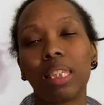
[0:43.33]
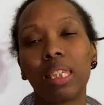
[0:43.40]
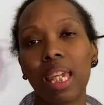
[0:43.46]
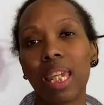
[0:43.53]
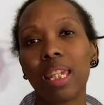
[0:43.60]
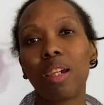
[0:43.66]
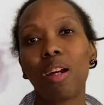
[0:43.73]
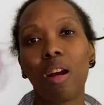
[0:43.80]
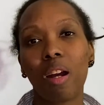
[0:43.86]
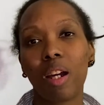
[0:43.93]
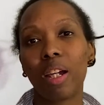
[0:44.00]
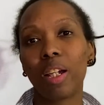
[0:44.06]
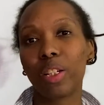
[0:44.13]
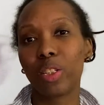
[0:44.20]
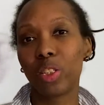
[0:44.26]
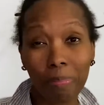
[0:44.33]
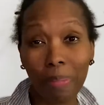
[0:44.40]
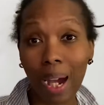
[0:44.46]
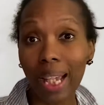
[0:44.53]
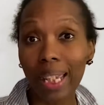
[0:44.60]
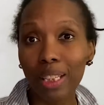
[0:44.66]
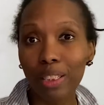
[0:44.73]
They are
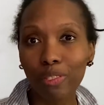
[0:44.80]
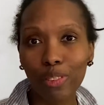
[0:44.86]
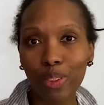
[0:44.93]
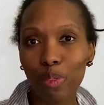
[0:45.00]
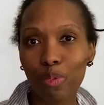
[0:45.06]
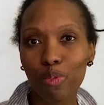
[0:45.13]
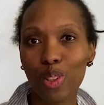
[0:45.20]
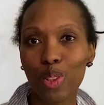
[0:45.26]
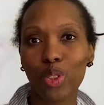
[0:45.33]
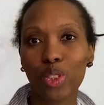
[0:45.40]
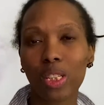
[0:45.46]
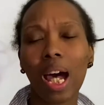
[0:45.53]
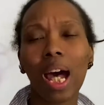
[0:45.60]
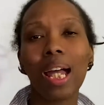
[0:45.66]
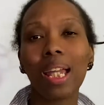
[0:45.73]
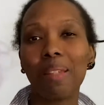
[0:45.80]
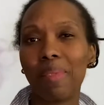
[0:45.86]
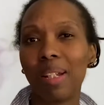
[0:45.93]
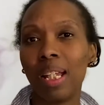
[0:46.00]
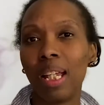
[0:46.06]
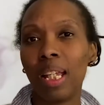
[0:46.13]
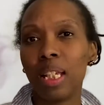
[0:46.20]
buying for the first time,